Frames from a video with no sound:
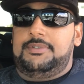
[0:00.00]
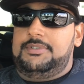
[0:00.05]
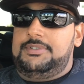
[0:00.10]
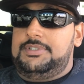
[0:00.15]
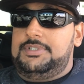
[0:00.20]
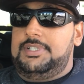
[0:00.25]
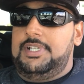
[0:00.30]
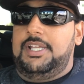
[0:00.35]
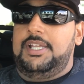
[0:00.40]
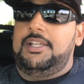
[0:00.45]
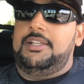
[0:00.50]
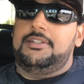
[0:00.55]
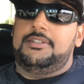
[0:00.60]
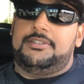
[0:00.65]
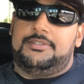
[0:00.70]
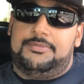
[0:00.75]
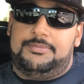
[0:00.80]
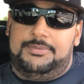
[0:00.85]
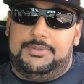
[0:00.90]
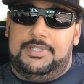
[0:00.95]

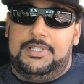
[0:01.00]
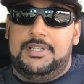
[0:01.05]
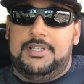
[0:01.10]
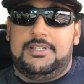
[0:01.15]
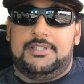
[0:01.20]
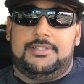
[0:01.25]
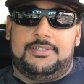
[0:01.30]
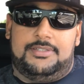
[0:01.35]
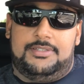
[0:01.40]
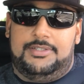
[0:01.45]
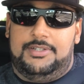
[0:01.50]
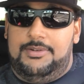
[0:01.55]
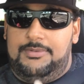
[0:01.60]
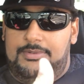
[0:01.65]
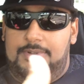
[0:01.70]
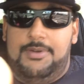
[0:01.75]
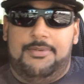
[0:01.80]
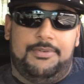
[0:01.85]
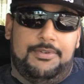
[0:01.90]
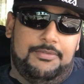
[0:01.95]
chains because
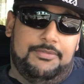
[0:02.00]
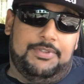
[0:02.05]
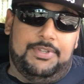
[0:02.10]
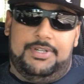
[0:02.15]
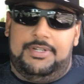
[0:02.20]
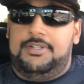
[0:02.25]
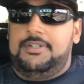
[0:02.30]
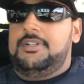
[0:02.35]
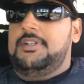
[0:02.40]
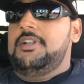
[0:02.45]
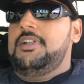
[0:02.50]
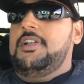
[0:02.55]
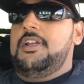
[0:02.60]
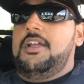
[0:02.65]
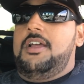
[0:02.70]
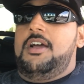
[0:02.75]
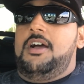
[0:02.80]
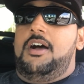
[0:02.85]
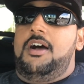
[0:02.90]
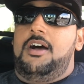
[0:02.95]
going over there.
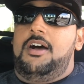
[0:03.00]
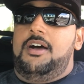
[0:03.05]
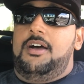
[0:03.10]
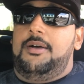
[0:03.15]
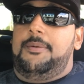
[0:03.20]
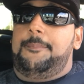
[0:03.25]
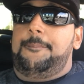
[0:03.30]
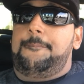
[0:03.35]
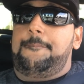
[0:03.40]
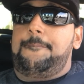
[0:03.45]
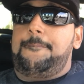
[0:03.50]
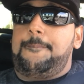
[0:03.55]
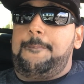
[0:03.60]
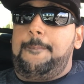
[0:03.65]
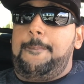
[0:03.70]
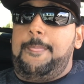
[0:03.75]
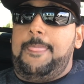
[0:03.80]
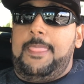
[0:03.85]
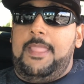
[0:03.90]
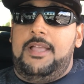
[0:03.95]

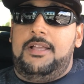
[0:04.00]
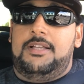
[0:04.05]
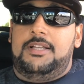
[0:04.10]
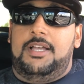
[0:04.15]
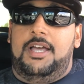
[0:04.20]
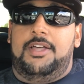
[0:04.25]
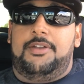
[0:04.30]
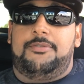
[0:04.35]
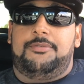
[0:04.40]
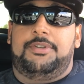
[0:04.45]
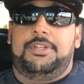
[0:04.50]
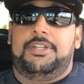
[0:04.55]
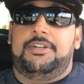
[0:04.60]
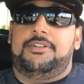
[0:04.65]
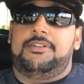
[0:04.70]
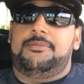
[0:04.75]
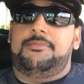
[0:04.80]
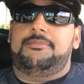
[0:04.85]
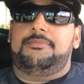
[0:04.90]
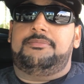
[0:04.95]
I don't
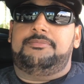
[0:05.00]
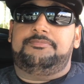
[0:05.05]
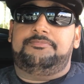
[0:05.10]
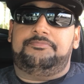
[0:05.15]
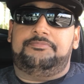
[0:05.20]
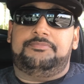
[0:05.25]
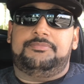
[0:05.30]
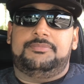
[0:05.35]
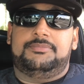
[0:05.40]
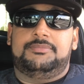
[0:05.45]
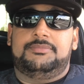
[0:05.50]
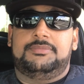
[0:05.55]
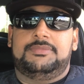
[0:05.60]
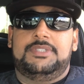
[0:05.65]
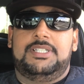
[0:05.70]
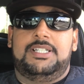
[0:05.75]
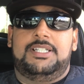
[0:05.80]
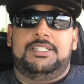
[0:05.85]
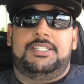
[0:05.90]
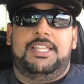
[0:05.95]
hear them.
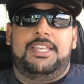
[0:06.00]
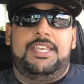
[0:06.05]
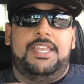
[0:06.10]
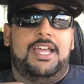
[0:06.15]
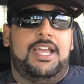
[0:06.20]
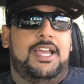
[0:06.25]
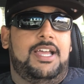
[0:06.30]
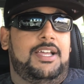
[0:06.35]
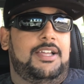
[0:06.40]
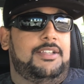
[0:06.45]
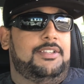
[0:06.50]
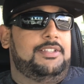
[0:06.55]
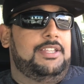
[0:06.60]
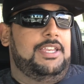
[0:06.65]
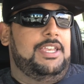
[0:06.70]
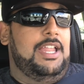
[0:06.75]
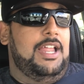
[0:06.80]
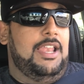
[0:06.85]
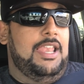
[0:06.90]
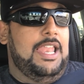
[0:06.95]
They're not
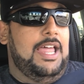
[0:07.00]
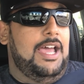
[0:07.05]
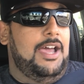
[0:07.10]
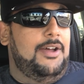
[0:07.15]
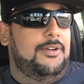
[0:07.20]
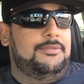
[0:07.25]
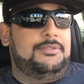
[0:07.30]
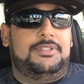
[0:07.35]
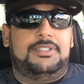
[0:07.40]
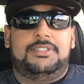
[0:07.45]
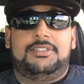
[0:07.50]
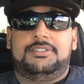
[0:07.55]
loud.